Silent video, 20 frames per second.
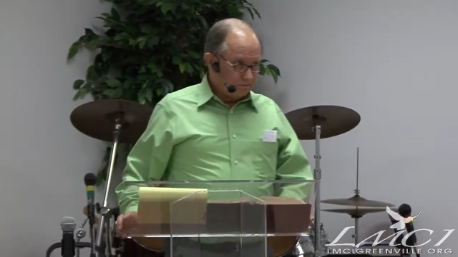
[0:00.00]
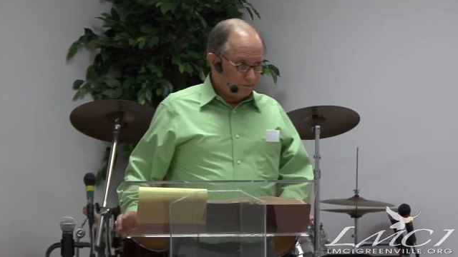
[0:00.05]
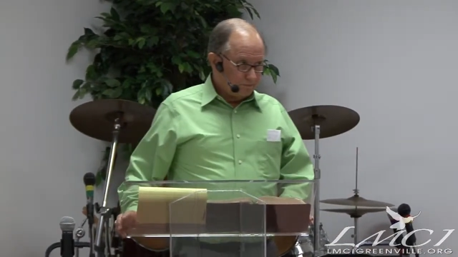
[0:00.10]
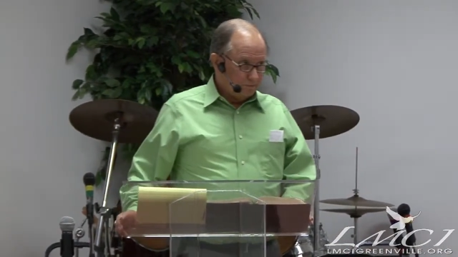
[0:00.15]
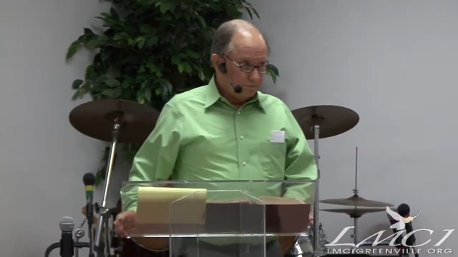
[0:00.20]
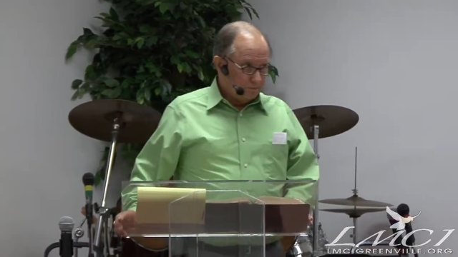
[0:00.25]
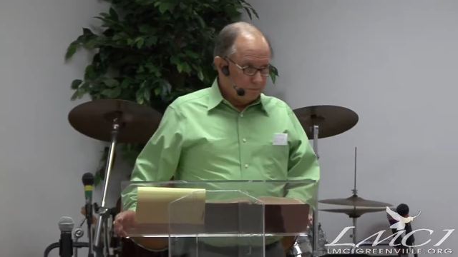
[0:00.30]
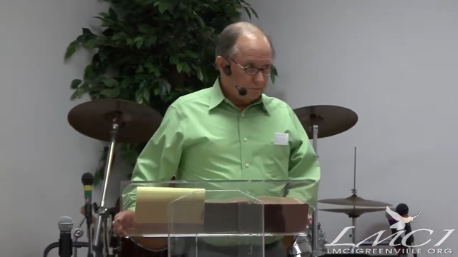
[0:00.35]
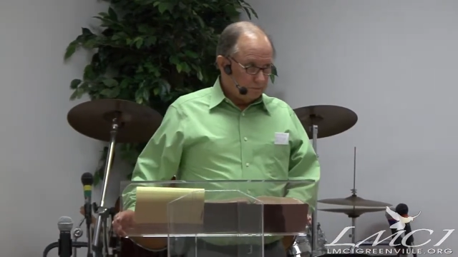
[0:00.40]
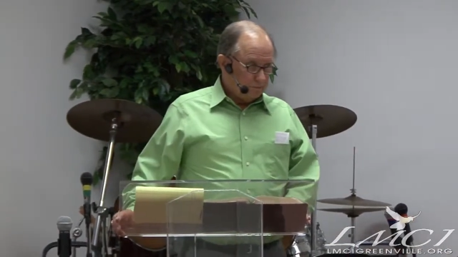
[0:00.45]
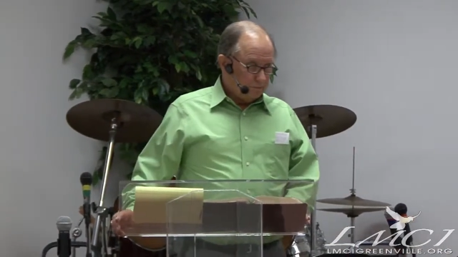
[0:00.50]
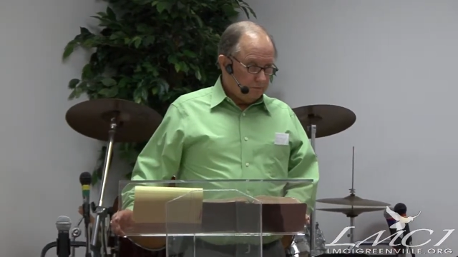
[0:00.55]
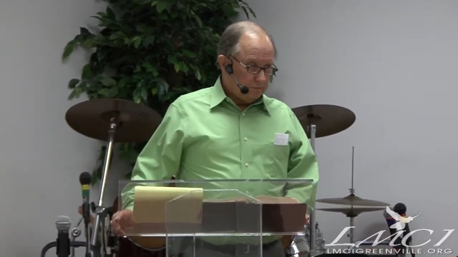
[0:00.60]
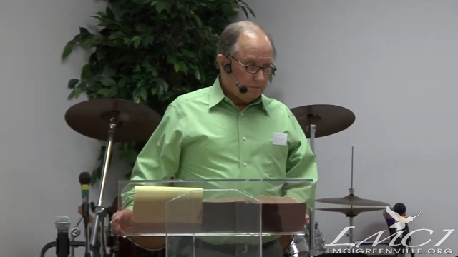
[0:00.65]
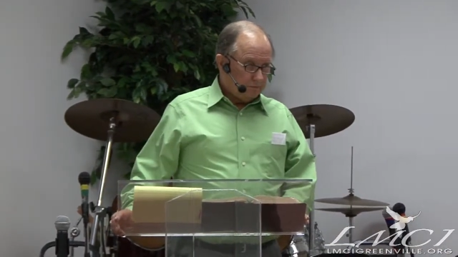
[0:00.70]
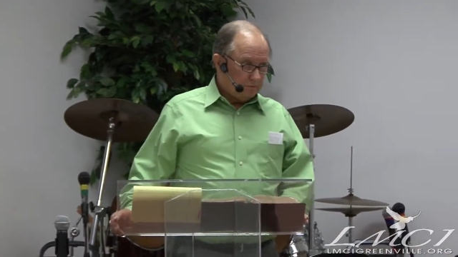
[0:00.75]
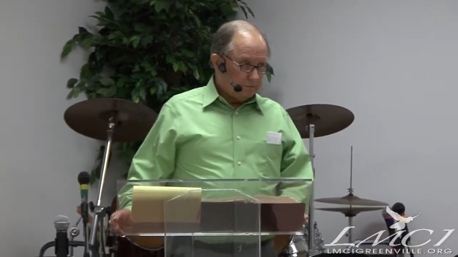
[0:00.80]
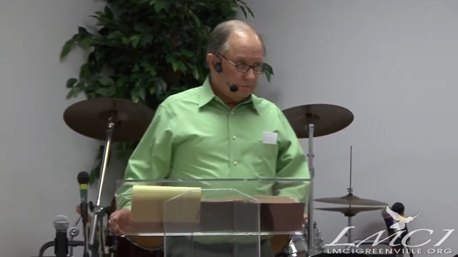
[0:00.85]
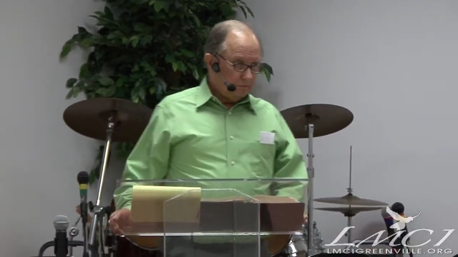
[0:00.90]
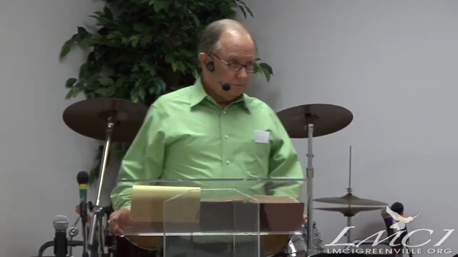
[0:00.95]

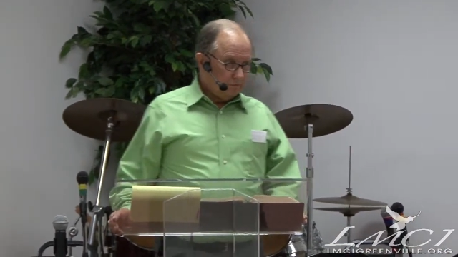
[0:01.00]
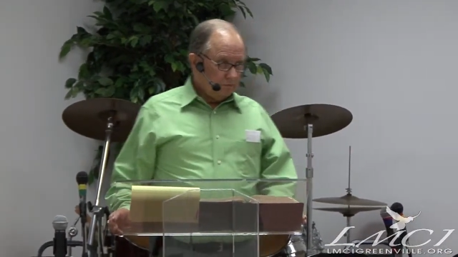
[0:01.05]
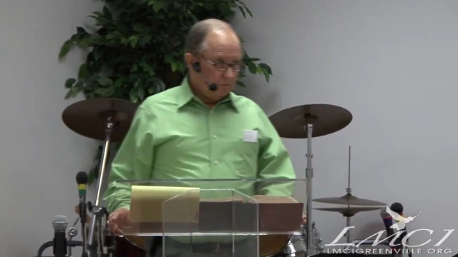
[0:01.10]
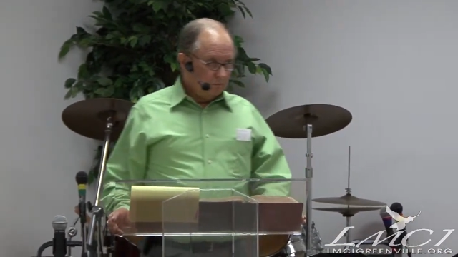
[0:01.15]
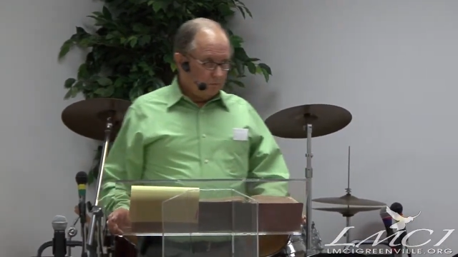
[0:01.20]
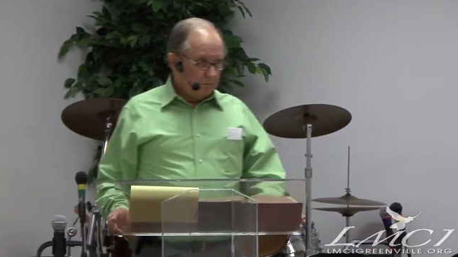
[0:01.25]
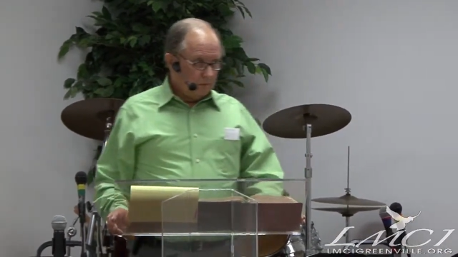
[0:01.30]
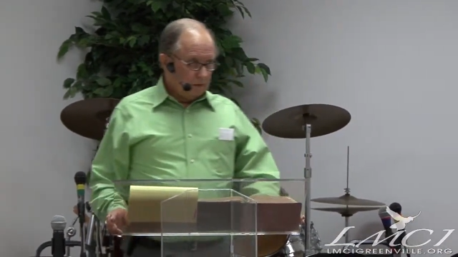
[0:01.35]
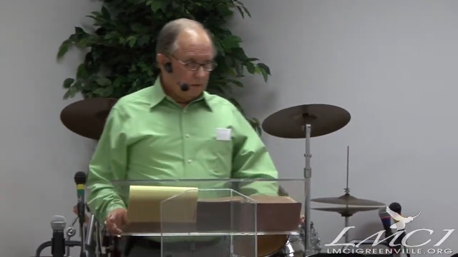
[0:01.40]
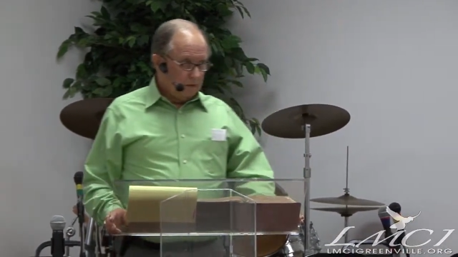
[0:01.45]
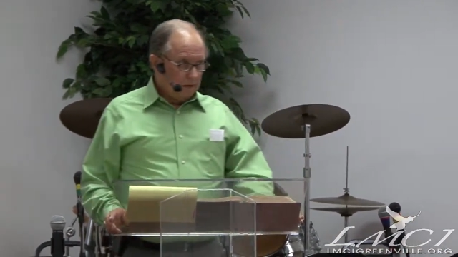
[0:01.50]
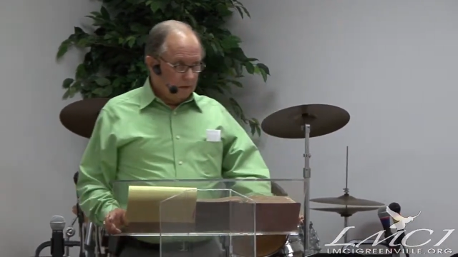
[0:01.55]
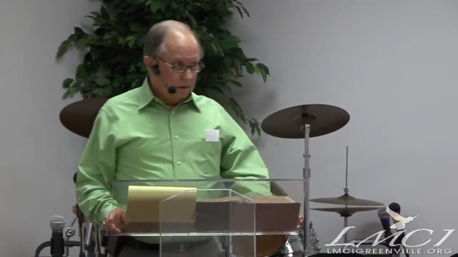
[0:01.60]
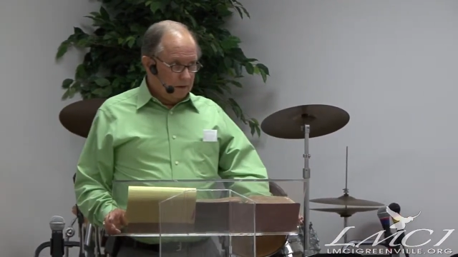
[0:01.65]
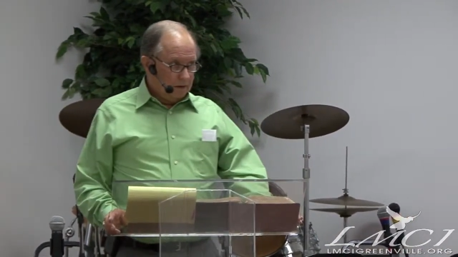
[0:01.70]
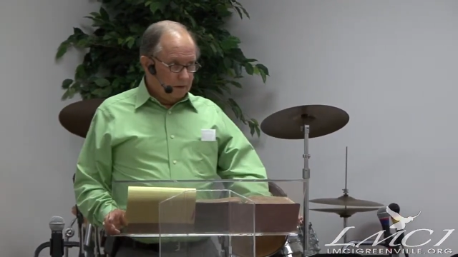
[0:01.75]
(silence)